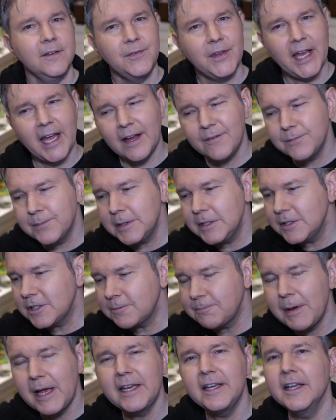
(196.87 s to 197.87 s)
They haven't been
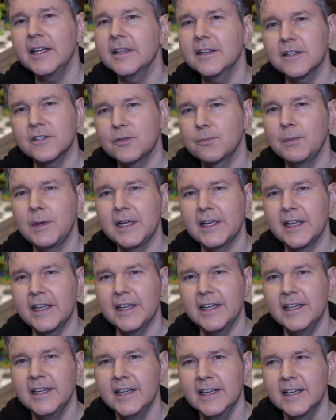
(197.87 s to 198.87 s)
spending this
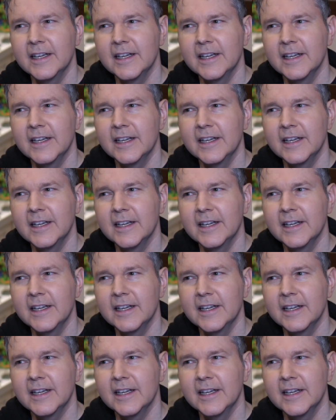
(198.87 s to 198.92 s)
money